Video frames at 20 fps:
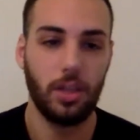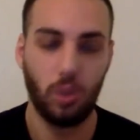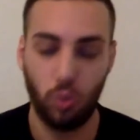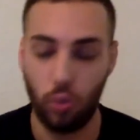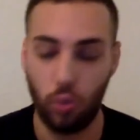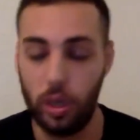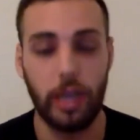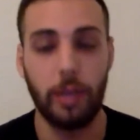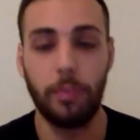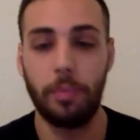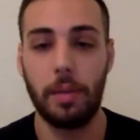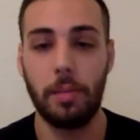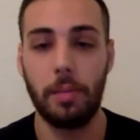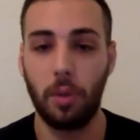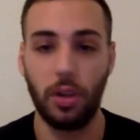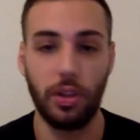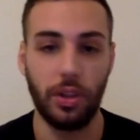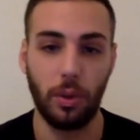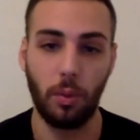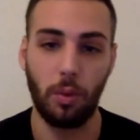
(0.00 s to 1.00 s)
20
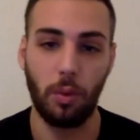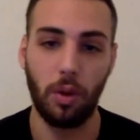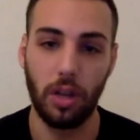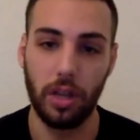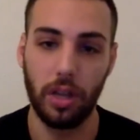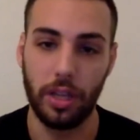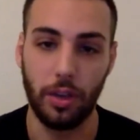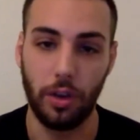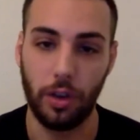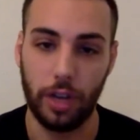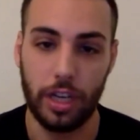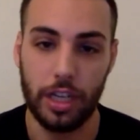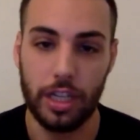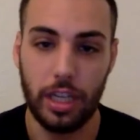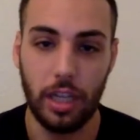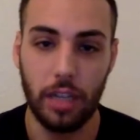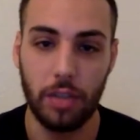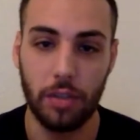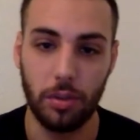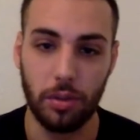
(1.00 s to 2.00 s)
people in the world that you can
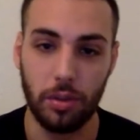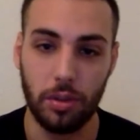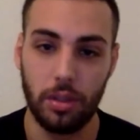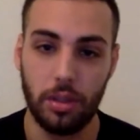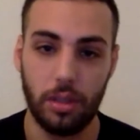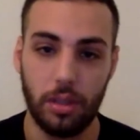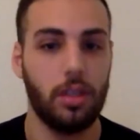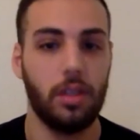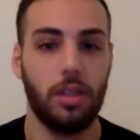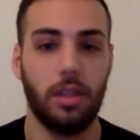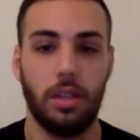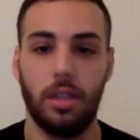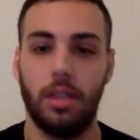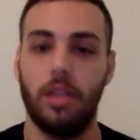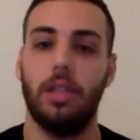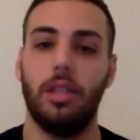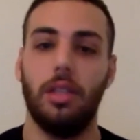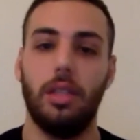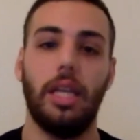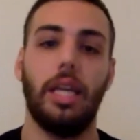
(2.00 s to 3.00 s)
sell to
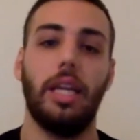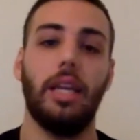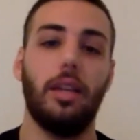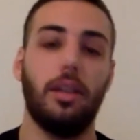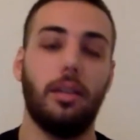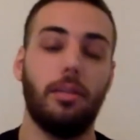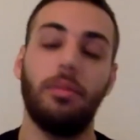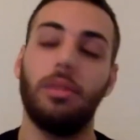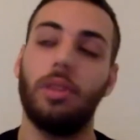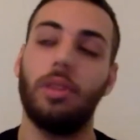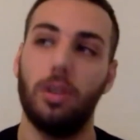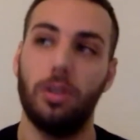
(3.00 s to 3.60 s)
then